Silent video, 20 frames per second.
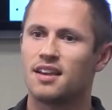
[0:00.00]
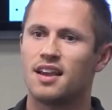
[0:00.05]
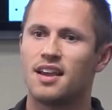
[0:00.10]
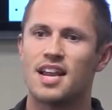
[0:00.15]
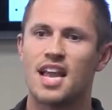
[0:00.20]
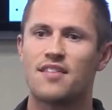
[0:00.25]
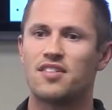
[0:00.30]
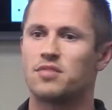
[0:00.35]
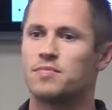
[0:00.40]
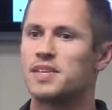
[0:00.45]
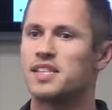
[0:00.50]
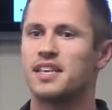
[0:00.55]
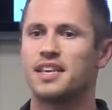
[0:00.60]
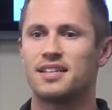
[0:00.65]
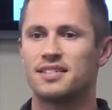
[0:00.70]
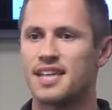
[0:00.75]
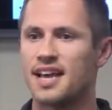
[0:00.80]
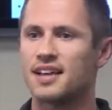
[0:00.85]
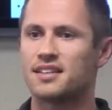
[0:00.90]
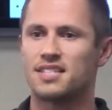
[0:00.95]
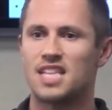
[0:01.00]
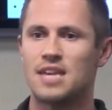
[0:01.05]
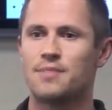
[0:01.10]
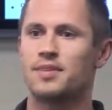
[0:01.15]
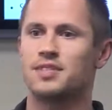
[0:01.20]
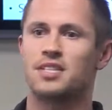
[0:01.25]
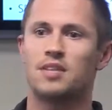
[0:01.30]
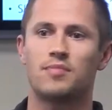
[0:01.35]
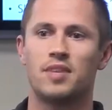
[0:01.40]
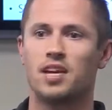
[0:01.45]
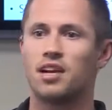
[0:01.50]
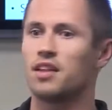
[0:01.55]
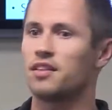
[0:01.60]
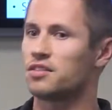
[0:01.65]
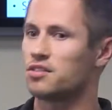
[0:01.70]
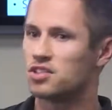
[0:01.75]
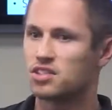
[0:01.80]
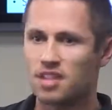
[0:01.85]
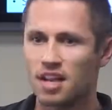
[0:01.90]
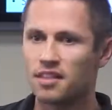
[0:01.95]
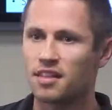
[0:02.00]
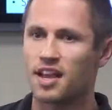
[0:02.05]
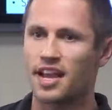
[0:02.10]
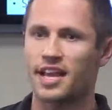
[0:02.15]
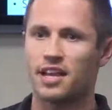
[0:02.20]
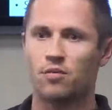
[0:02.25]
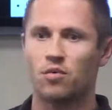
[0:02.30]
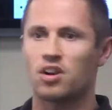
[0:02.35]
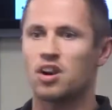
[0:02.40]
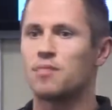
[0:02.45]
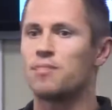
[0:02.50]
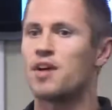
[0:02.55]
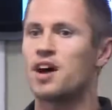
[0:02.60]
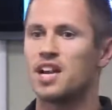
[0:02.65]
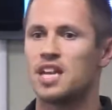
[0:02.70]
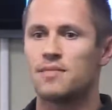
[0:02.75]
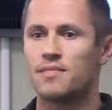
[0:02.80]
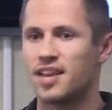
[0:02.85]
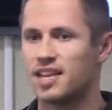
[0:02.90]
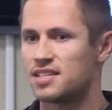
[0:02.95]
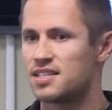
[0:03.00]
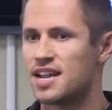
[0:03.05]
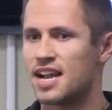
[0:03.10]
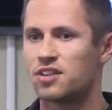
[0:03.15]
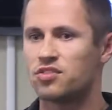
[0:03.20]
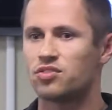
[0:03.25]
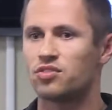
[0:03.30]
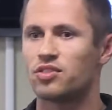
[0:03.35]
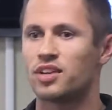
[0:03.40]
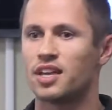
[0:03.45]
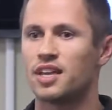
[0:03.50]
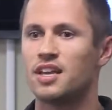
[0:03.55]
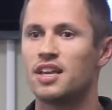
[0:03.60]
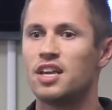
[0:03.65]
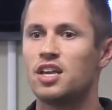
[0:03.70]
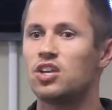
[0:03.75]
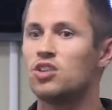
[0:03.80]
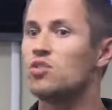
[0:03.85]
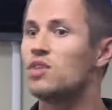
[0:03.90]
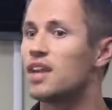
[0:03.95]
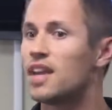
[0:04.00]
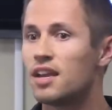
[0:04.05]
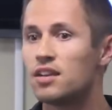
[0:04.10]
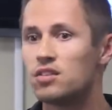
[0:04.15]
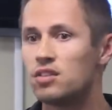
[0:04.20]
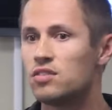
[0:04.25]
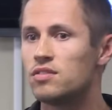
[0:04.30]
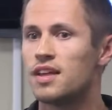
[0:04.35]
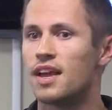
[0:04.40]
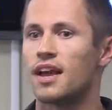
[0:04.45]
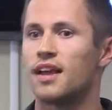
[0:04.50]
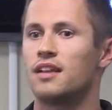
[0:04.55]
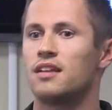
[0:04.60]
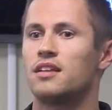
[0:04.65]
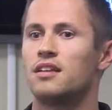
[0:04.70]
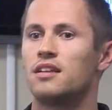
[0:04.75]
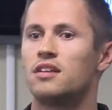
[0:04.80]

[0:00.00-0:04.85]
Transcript: and have it be the exact same as something called sunlight and what our body makes naturally, you can't do that.